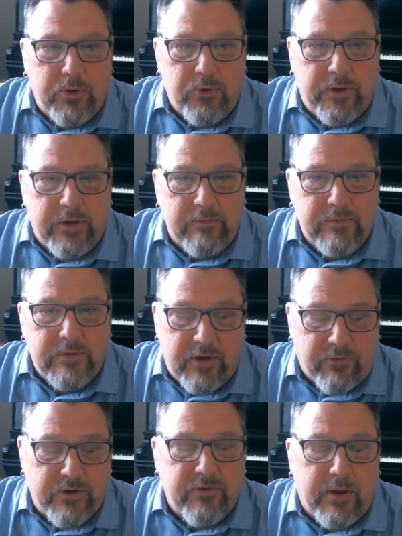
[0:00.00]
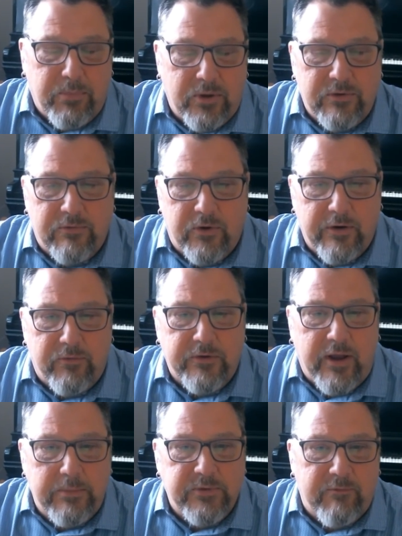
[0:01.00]
building different templates for different
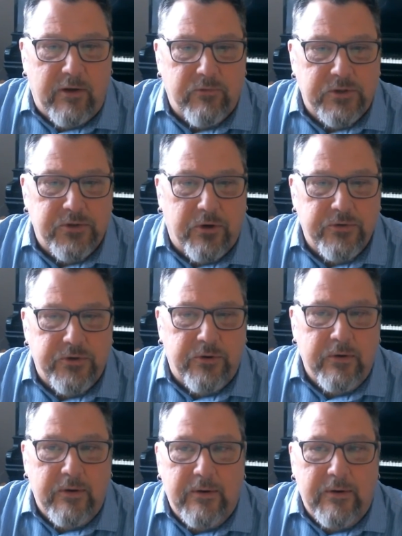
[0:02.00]
types of infrastructure,